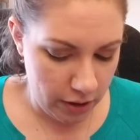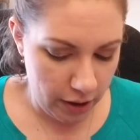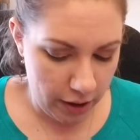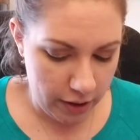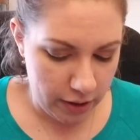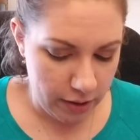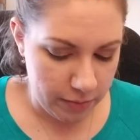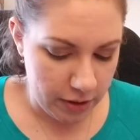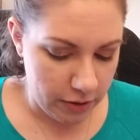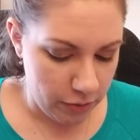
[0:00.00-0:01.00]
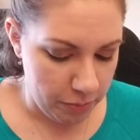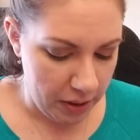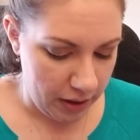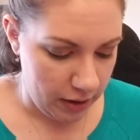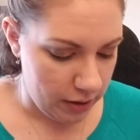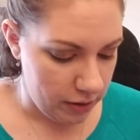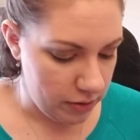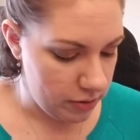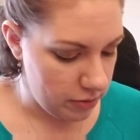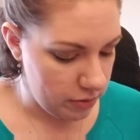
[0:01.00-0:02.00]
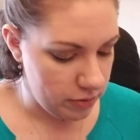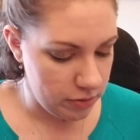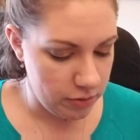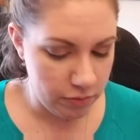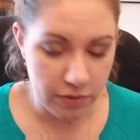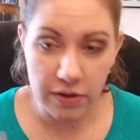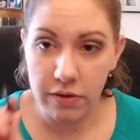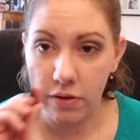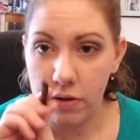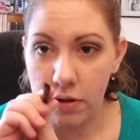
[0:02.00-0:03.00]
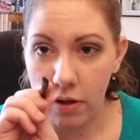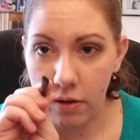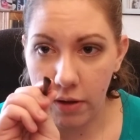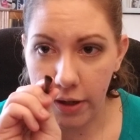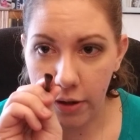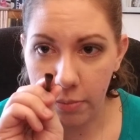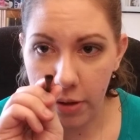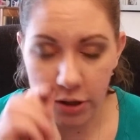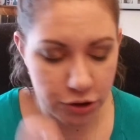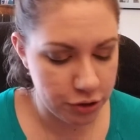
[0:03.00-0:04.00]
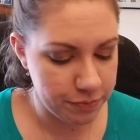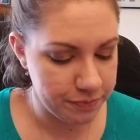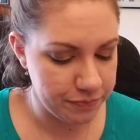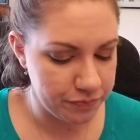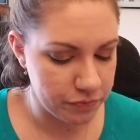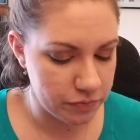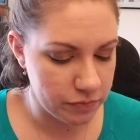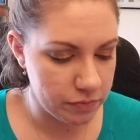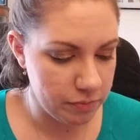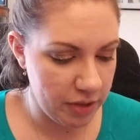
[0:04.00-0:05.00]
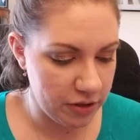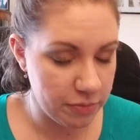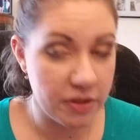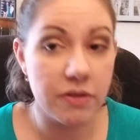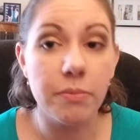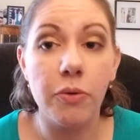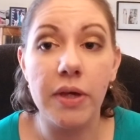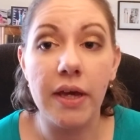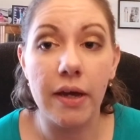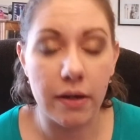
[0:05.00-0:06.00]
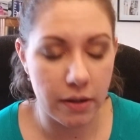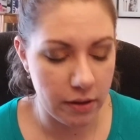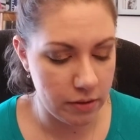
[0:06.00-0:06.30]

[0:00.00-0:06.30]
I am going to go back with a liner brush, back to my smoky eye.